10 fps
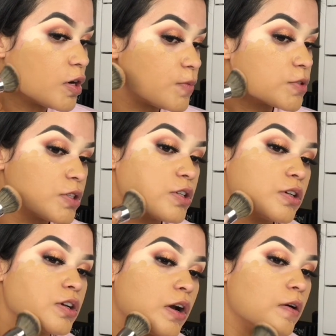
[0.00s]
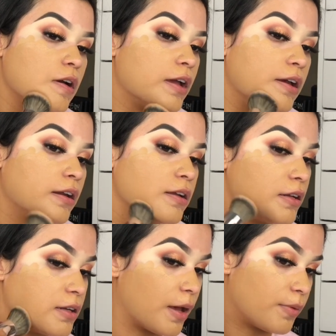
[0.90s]
I'm just going to go ahead
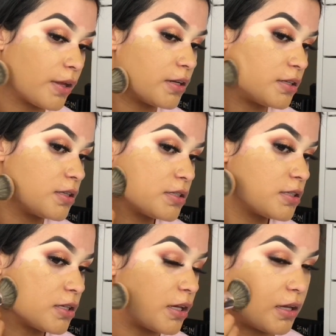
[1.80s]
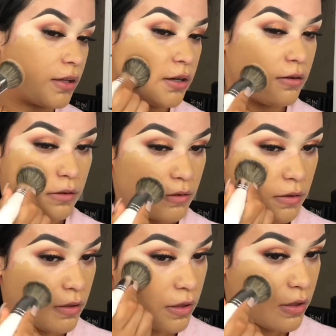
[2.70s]
and dab that into the skin.
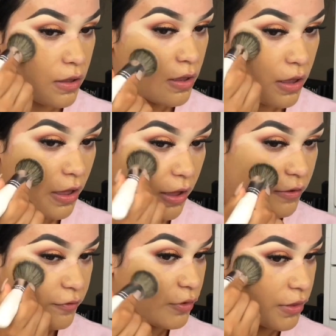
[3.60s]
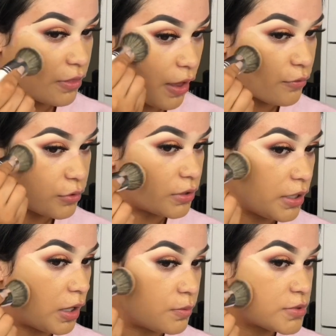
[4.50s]
I feel like that
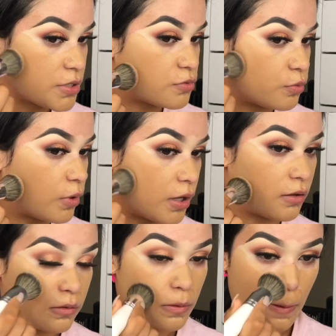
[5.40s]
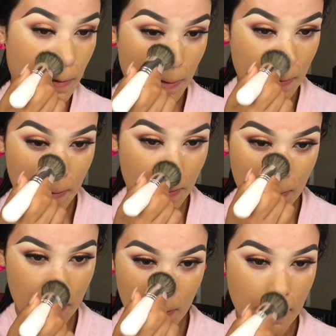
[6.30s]
really helps as well.
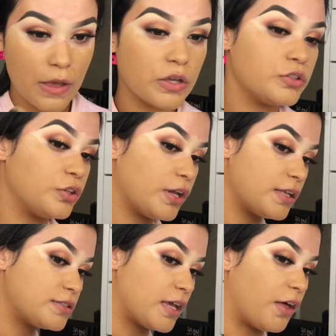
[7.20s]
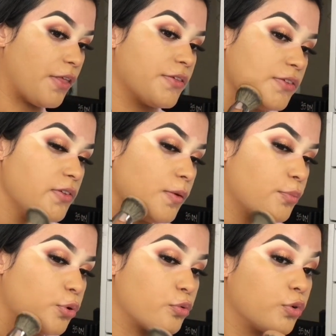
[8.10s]
So you can tell that this is
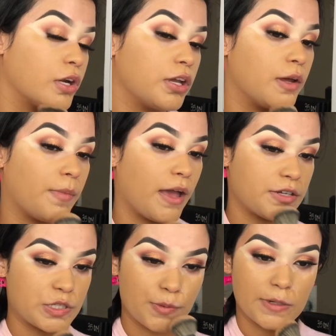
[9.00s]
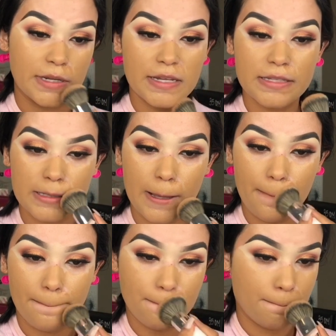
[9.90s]
a pretty good match. It's pretty decent.